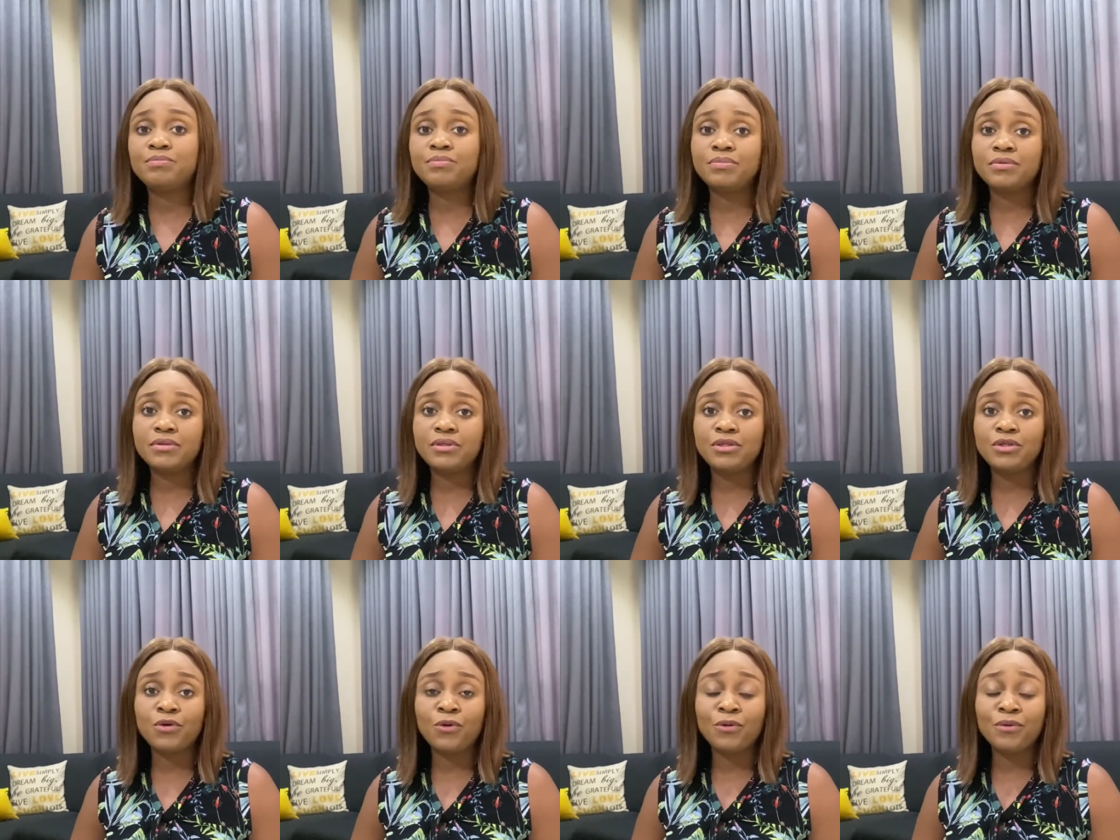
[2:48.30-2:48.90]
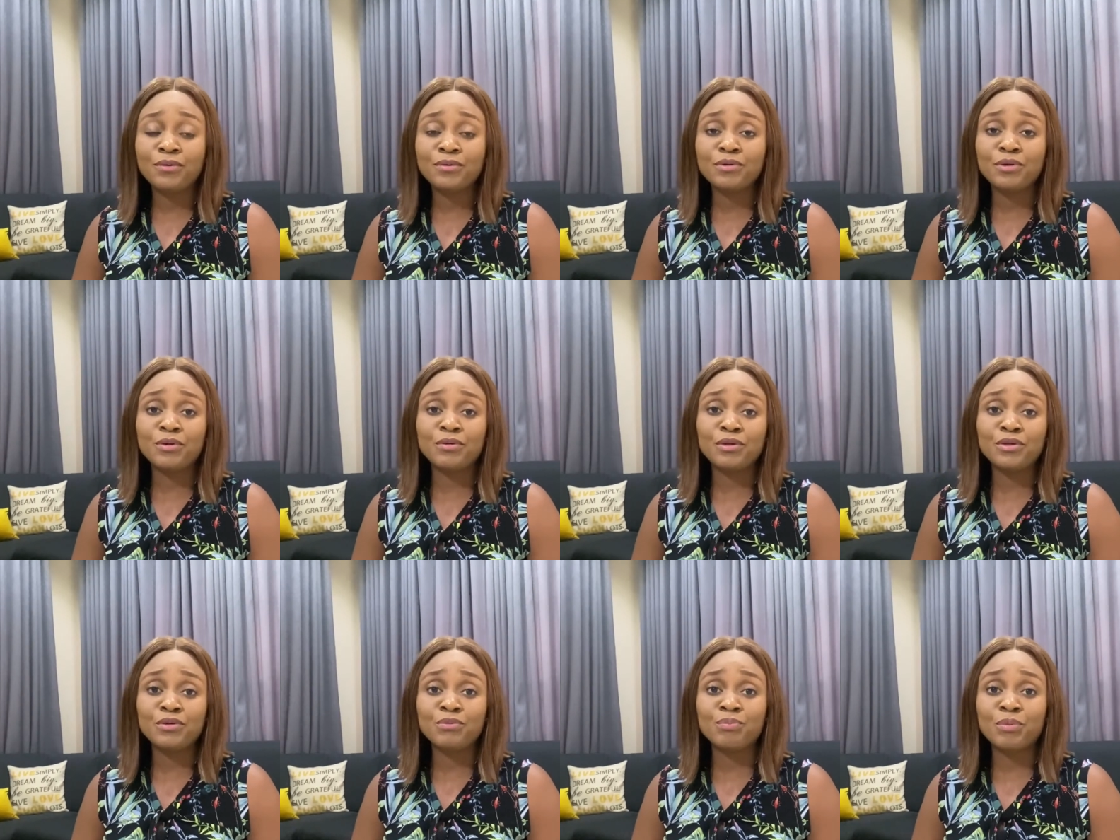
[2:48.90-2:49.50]

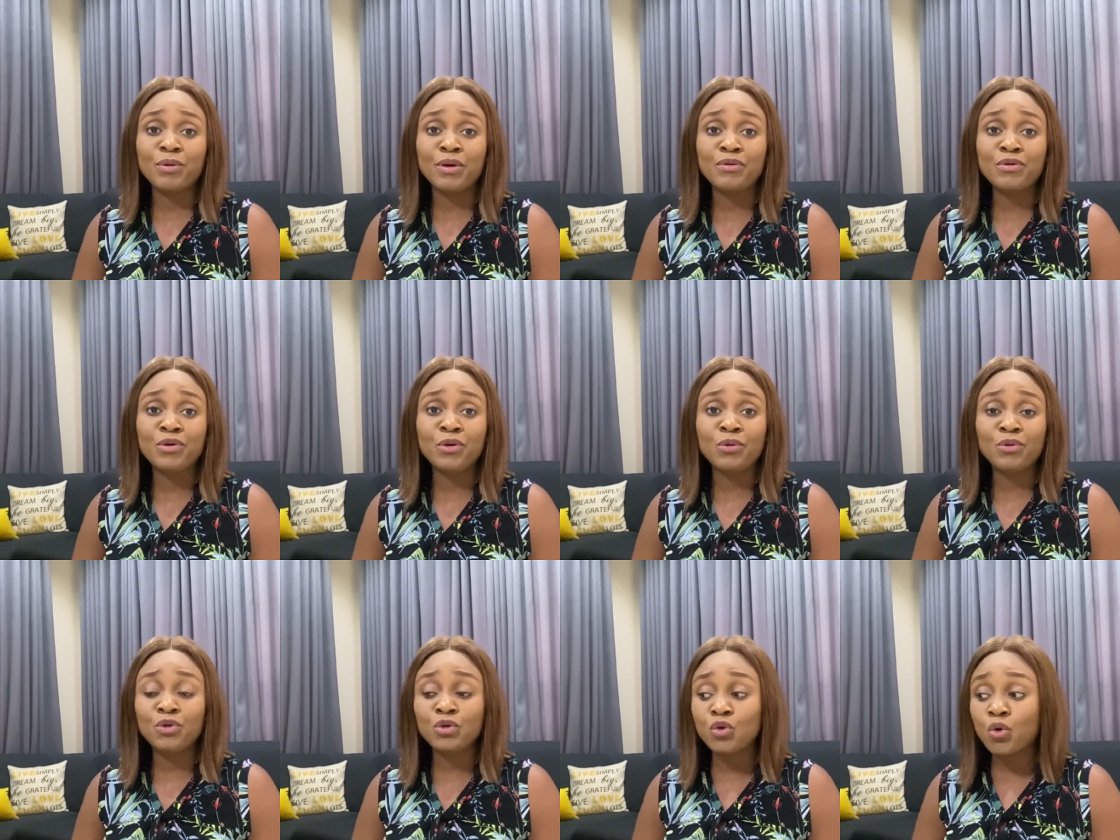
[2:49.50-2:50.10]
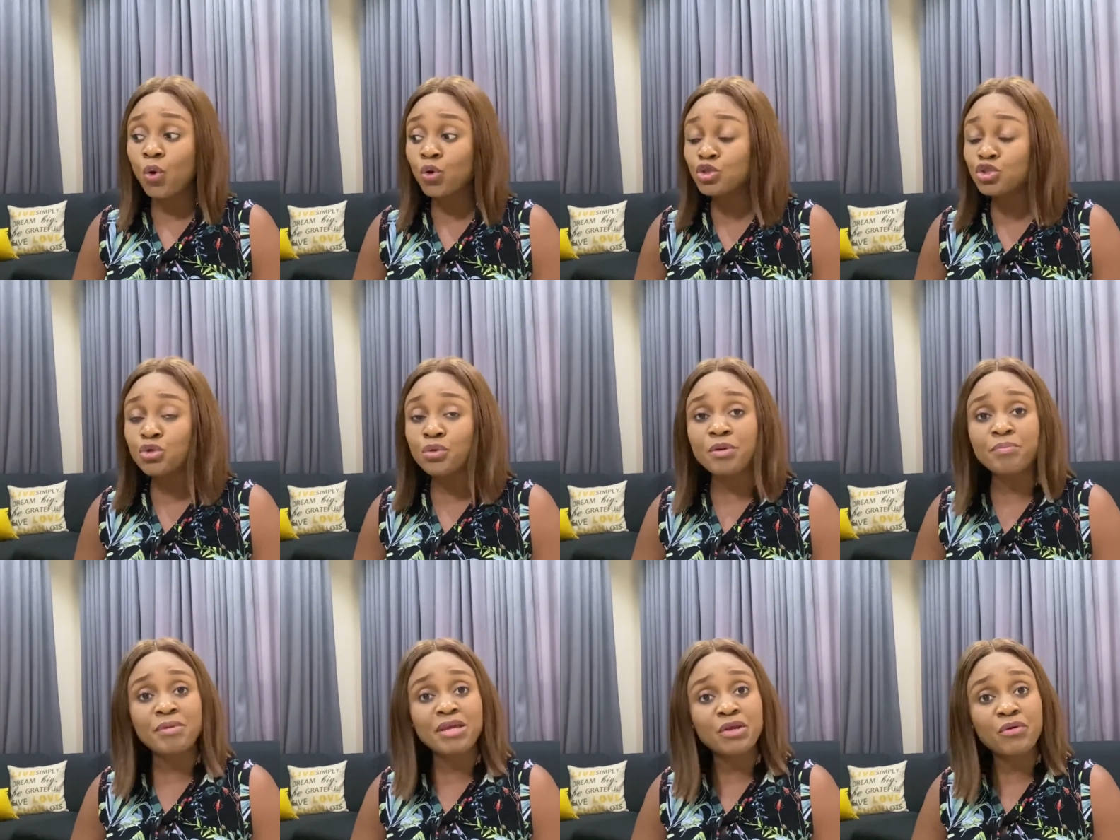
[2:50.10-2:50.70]
you go through
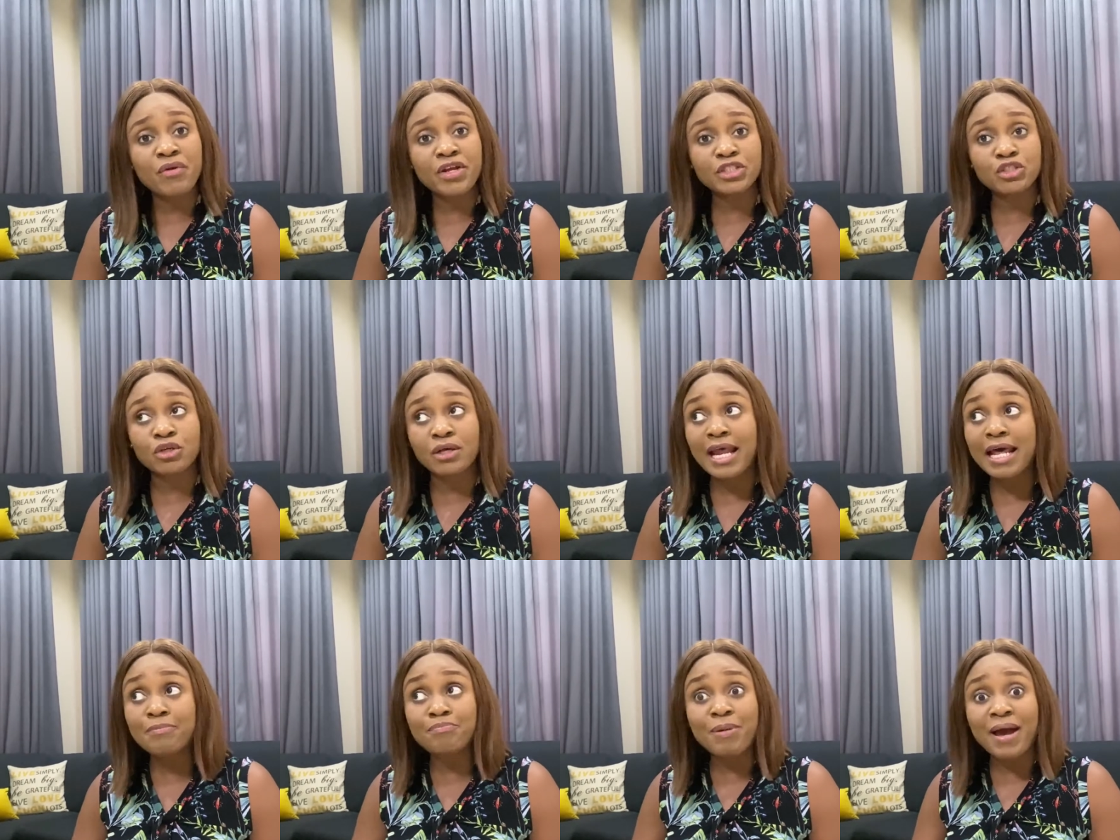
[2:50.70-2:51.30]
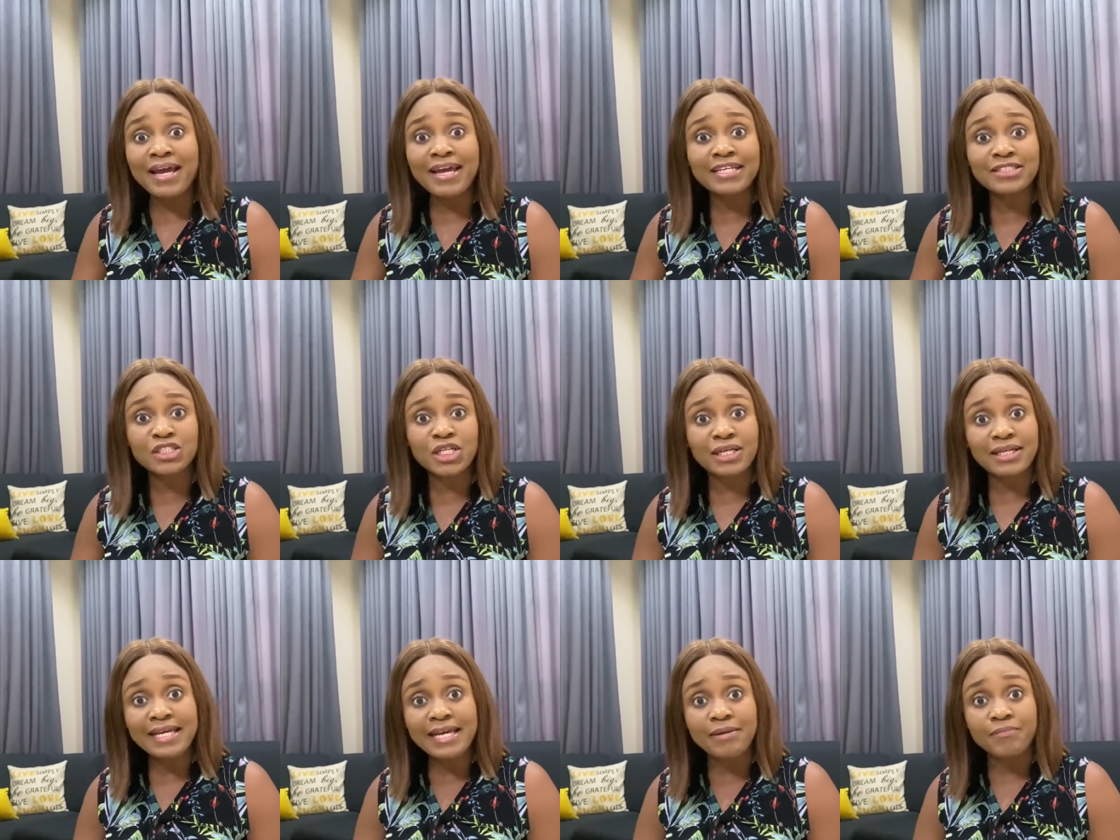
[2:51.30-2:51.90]
immigration at baggage
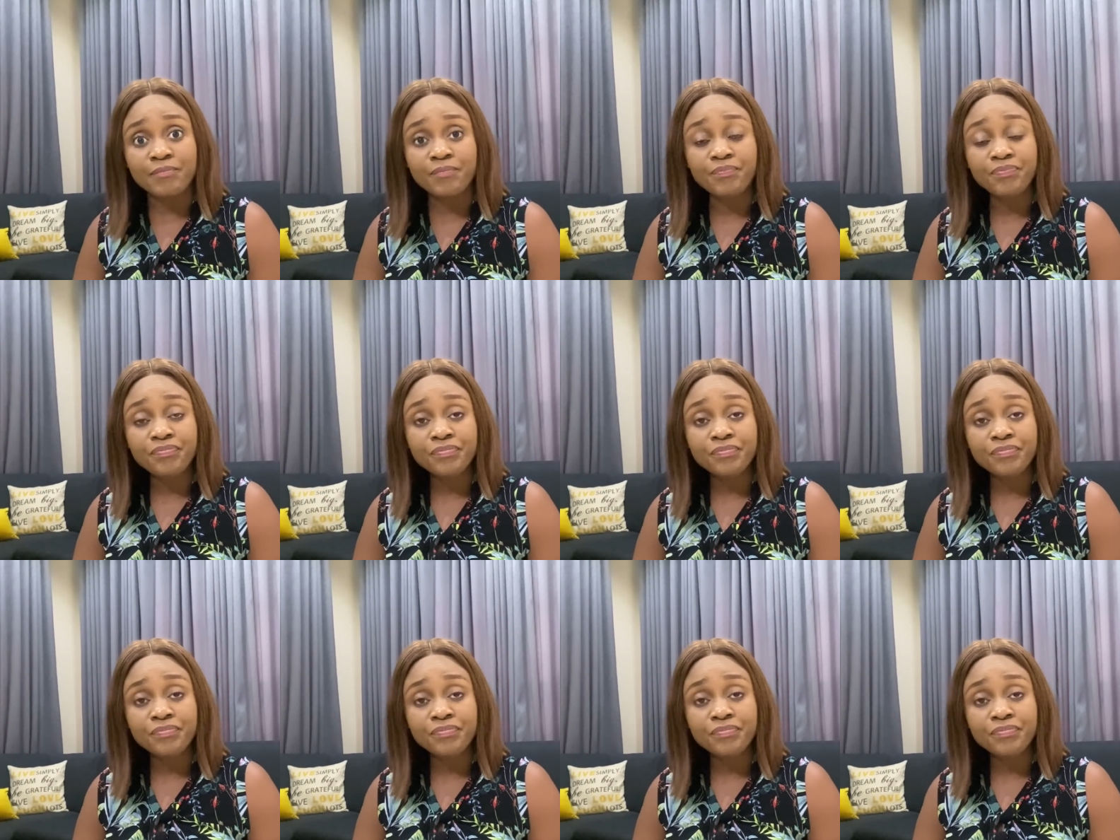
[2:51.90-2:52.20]
claim.